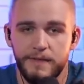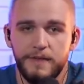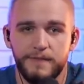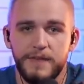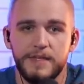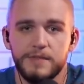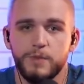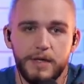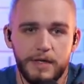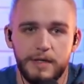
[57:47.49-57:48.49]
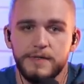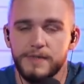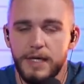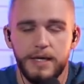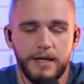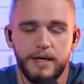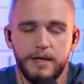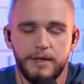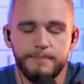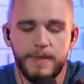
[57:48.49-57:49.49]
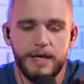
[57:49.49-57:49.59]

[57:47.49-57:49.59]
the, the feast where he's uh,